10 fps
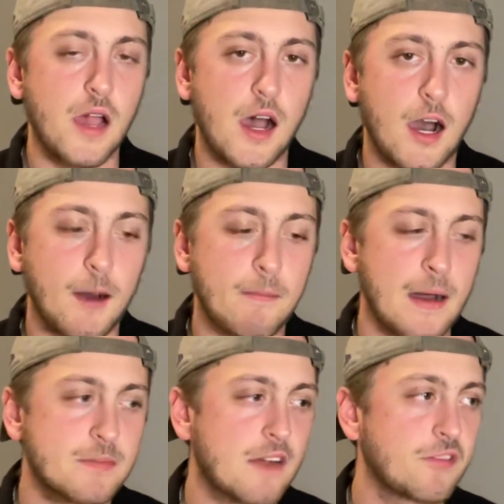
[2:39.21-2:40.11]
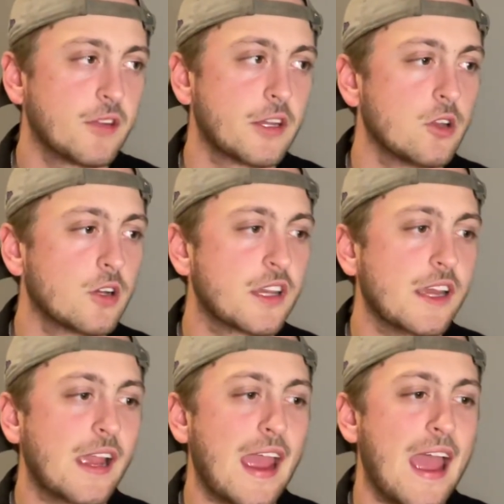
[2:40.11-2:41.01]
Um, I'm definitely
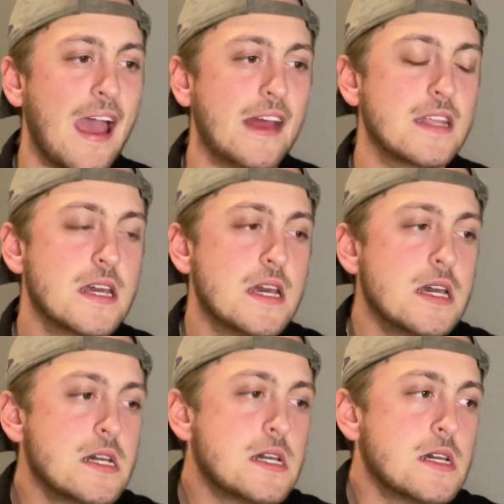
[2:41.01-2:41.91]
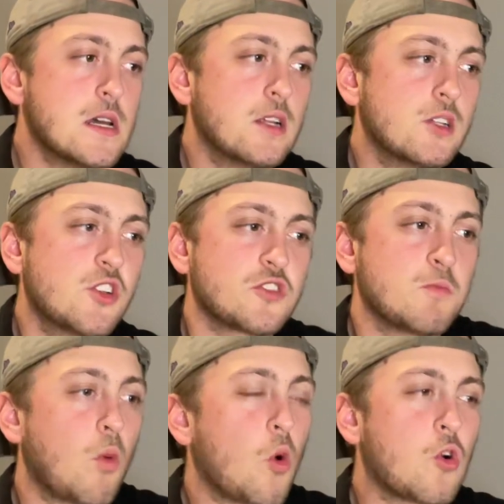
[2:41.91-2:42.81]
looking at just
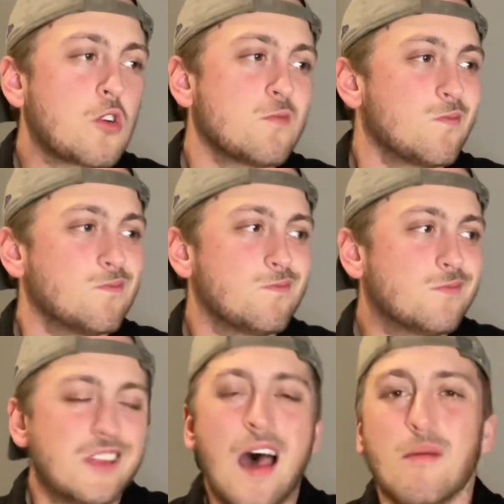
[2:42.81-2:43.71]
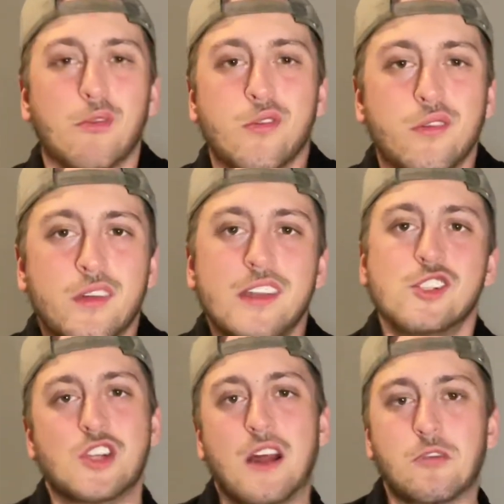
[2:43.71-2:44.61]
more depth in
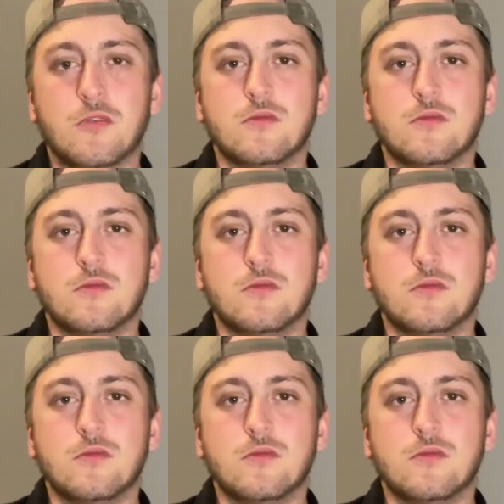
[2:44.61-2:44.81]
general.